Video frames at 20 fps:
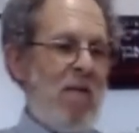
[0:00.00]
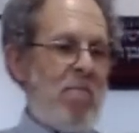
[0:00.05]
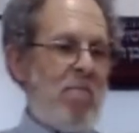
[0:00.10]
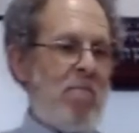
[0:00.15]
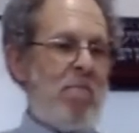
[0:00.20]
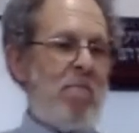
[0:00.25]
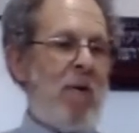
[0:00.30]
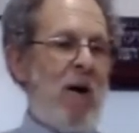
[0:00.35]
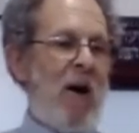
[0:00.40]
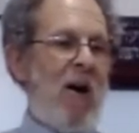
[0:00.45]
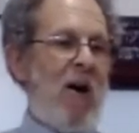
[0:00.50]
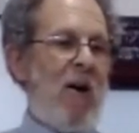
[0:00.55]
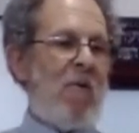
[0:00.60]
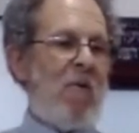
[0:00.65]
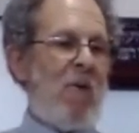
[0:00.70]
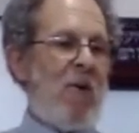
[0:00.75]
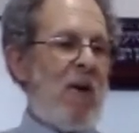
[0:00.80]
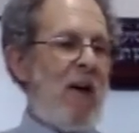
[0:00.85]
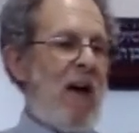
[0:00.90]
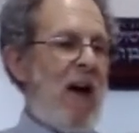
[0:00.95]

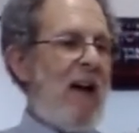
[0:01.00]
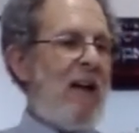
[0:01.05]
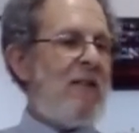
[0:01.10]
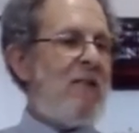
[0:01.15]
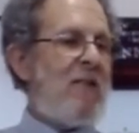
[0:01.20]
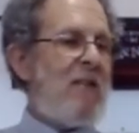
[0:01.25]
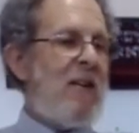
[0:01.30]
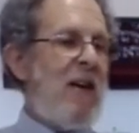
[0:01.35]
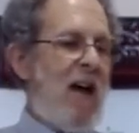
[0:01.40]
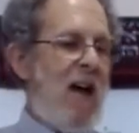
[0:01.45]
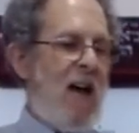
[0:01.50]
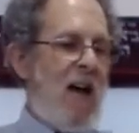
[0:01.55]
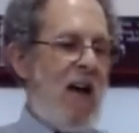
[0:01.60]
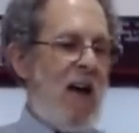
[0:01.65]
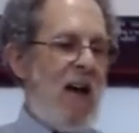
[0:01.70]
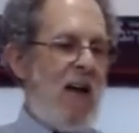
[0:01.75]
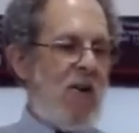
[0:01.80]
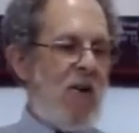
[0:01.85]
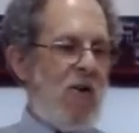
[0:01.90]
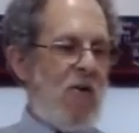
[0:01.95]
Baruch
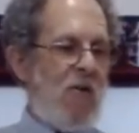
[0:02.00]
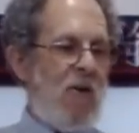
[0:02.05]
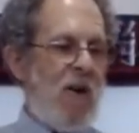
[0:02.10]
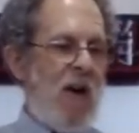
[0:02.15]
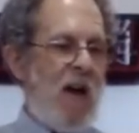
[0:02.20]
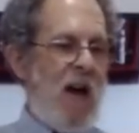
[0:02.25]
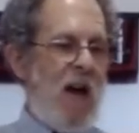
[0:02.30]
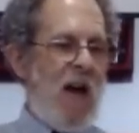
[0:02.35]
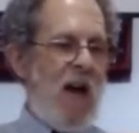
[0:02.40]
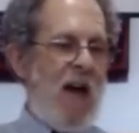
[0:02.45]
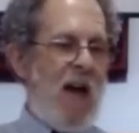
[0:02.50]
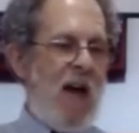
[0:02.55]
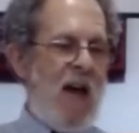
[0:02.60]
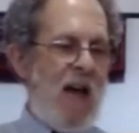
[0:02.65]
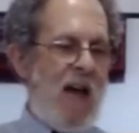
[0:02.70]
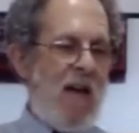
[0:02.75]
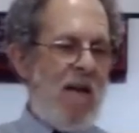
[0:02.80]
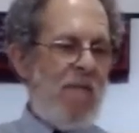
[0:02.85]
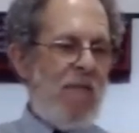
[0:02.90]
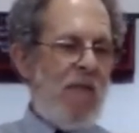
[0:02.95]
atah
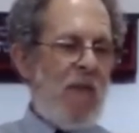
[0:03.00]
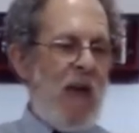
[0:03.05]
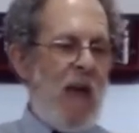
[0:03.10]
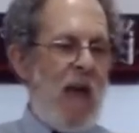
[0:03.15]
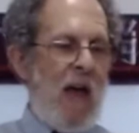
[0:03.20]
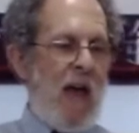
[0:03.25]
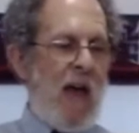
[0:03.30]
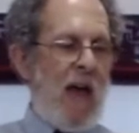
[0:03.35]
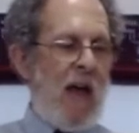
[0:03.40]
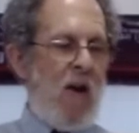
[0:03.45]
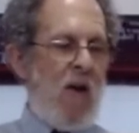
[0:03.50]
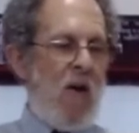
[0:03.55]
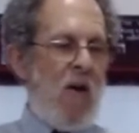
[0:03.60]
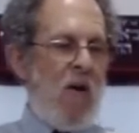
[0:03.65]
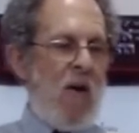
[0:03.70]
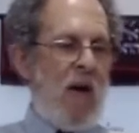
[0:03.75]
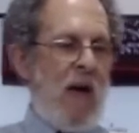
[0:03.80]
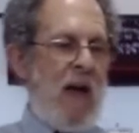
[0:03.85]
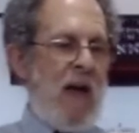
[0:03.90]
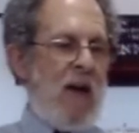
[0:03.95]
Adonai,
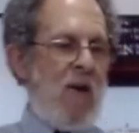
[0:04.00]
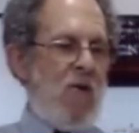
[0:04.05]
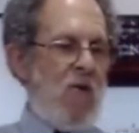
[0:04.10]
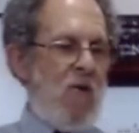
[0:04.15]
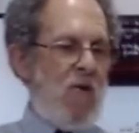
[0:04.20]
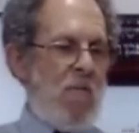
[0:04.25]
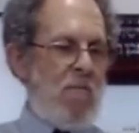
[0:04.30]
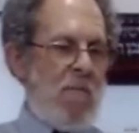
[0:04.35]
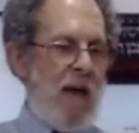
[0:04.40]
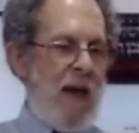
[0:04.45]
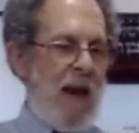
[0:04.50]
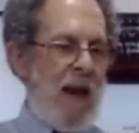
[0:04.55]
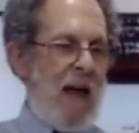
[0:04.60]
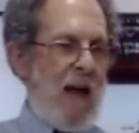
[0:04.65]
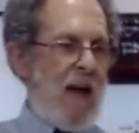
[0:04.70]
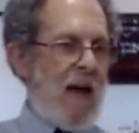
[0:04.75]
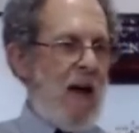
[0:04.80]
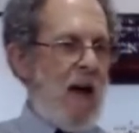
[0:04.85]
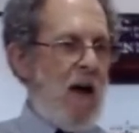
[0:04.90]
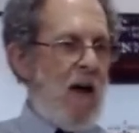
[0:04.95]
Eloheinu
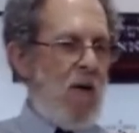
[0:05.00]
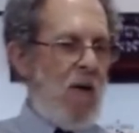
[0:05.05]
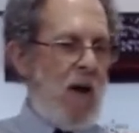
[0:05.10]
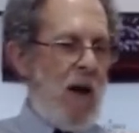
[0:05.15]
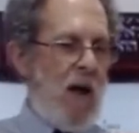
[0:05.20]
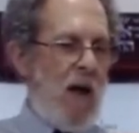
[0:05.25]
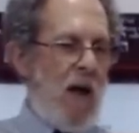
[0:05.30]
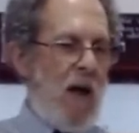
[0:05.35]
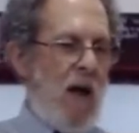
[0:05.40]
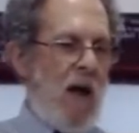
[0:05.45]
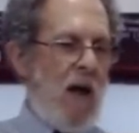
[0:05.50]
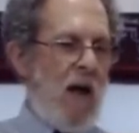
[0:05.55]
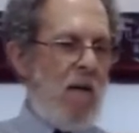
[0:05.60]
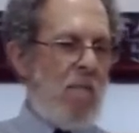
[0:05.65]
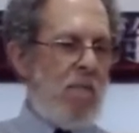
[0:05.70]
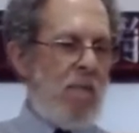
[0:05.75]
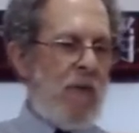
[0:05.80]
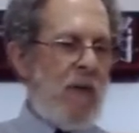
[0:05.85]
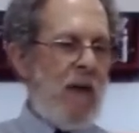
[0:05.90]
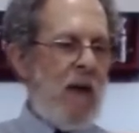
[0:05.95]
melech
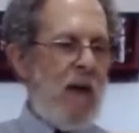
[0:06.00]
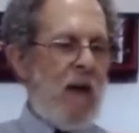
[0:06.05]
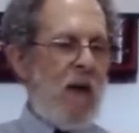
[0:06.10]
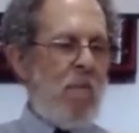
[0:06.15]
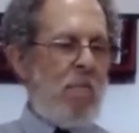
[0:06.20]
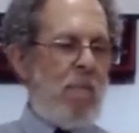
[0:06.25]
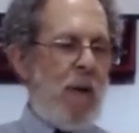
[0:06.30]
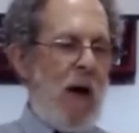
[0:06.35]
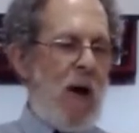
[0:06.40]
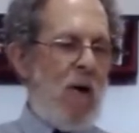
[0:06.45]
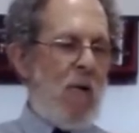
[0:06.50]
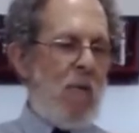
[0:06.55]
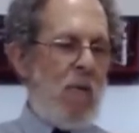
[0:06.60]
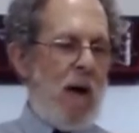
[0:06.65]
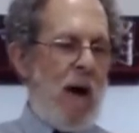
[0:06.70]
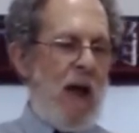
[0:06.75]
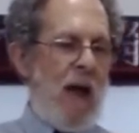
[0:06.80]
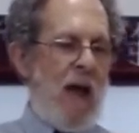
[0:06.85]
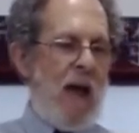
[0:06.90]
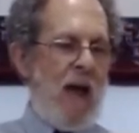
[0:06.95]
haolam,
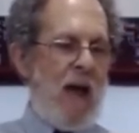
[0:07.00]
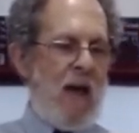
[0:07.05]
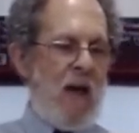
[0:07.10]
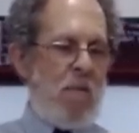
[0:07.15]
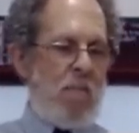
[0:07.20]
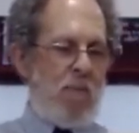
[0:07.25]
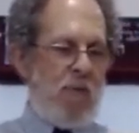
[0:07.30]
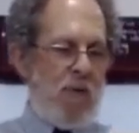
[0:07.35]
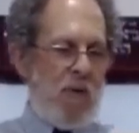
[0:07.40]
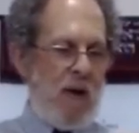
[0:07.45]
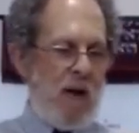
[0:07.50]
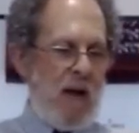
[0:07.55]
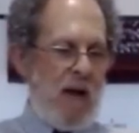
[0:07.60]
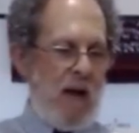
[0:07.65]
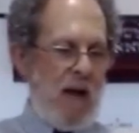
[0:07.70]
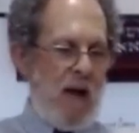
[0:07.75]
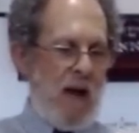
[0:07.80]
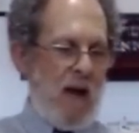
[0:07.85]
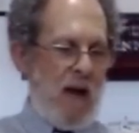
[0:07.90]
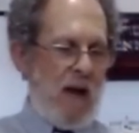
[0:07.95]
borei
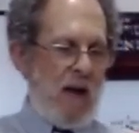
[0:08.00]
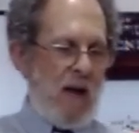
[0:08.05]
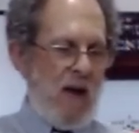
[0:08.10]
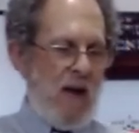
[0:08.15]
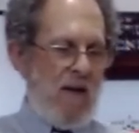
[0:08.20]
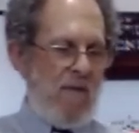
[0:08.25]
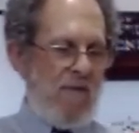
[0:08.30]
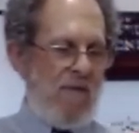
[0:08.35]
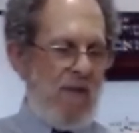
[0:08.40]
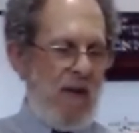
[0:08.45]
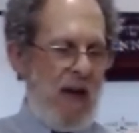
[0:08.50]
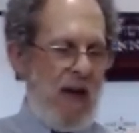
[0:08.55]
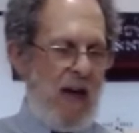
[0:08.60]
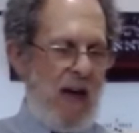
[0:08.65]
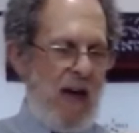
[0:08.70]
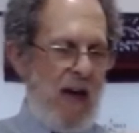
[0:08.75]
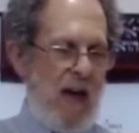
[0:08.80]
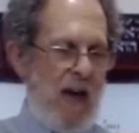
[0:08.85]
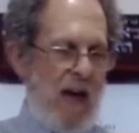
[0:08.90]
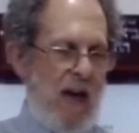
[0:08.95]
pri
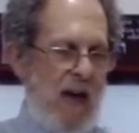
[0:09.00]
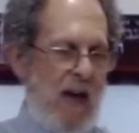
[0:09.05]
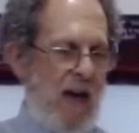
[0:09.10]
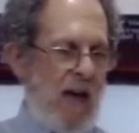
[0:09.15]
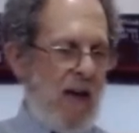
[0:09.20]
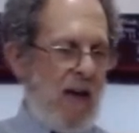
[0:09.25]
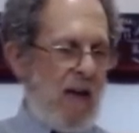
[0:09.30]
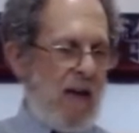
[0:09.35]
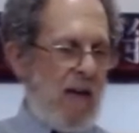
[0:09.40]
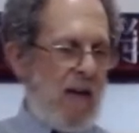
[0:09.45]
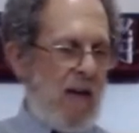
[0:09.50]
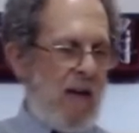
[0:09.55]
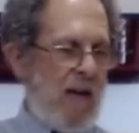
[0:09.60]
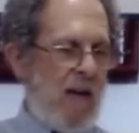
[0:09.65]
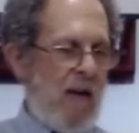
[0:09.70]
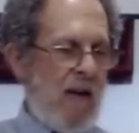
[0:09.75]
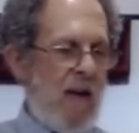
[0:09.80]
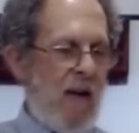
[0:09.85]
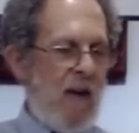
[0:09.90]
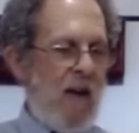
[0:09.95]

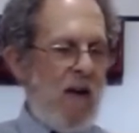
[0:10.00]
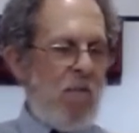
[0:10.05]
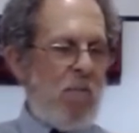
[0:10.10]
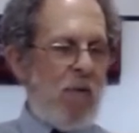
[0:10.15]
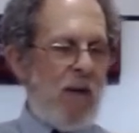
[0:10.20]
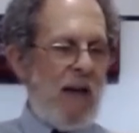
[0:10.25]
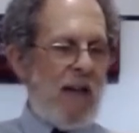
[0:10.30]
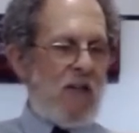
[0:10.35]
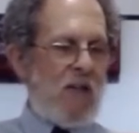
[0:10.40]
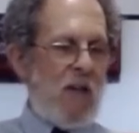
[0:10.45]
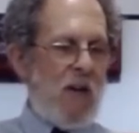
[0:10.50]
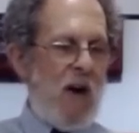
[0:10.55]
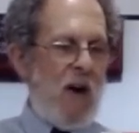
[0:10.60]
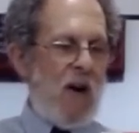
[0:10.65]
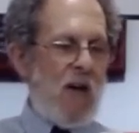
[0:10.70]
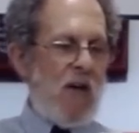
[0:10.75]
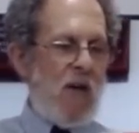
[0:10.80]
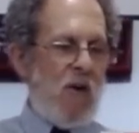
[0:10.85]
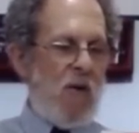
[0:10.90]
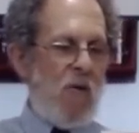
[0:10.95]
hagafen. Blessed
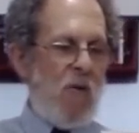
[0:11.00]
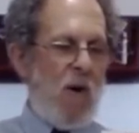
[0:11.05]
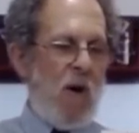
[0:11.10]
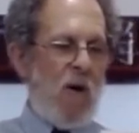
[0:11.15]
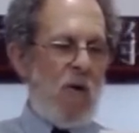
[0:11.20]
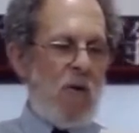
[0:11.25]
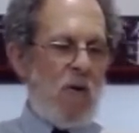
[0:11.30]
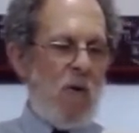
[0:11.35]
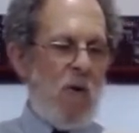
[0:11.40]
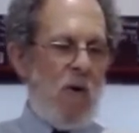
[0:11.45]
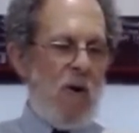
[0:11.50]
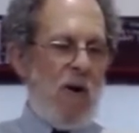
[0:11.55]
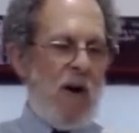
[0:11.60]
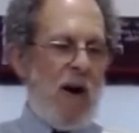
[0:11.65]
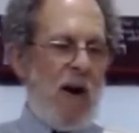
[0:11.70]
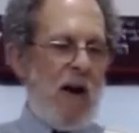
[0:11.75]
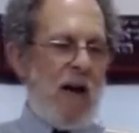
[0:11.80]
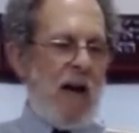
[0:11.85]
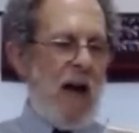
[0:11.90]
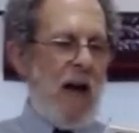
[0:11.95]
are you, O Lord
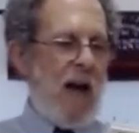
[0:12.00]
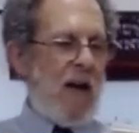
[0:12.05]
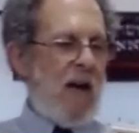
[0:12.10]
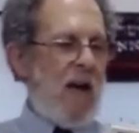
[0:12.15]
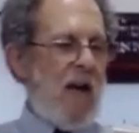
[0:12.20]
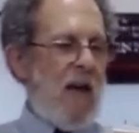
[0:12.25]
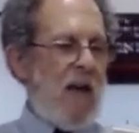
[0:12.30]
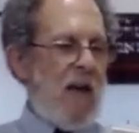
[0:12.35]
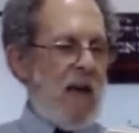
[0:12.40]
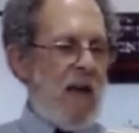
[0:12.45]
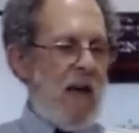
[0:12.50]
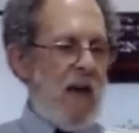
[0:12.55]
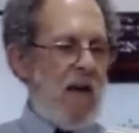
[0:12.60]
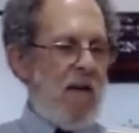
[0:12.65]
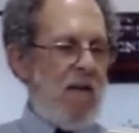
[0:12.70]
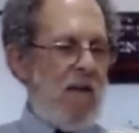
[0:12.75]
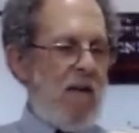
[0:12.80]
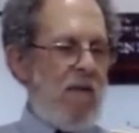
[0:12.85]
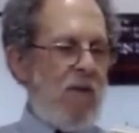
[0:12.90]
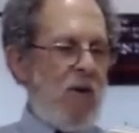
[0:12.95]
our God,
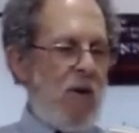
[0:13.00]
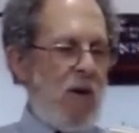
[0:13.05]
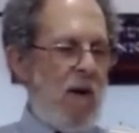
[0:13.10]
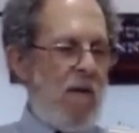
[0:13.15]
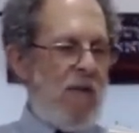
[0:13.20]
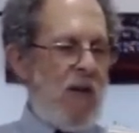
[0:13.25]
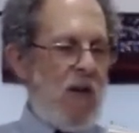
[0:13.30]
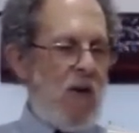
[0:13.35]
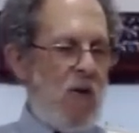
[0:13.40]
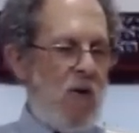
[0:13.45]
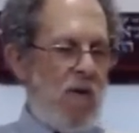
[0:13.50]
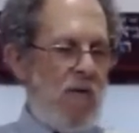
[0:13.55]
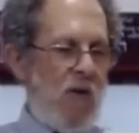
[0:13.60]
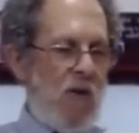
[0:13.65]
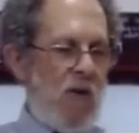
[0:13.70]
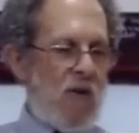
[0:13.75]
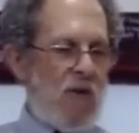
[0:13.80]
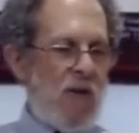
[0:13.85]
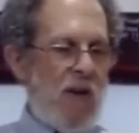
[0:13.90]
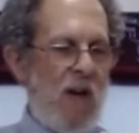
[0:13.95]
King of the, of the
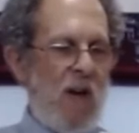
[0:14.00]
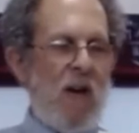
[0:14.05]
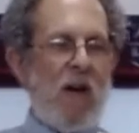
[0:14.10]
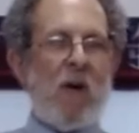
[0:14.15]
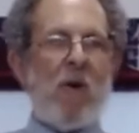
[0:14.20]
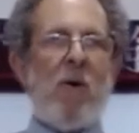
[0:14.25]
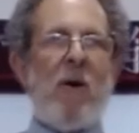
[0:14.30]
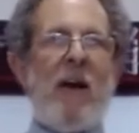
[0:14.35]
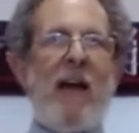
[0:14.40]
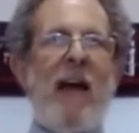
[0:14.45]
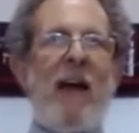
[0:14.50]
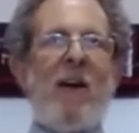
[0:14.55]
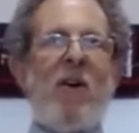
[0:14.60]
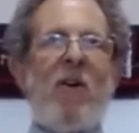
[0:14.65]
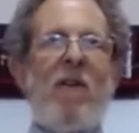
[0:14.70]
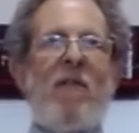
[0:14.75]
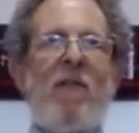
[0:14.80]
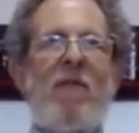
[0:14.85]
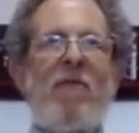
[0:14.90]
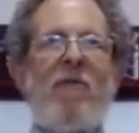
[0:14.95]
universe, creator
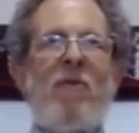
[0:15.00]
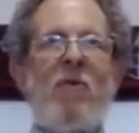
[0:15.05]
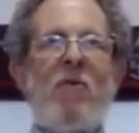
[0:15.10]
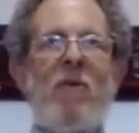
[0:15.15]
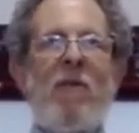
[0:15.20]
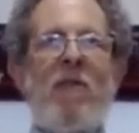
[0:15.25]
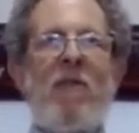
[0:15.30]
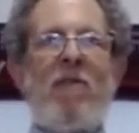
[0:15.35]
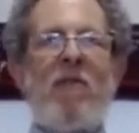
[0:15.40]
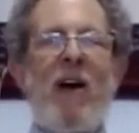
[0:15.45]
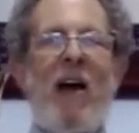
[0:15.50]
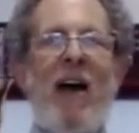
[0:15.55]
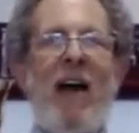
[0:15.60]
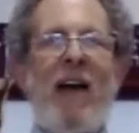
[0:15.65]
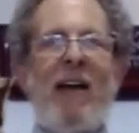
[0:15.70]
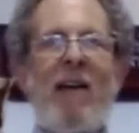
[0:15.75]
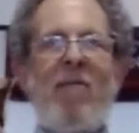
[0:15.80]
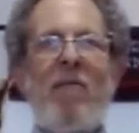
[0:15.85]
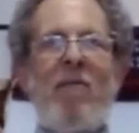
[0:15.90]
of the fruit of the vine.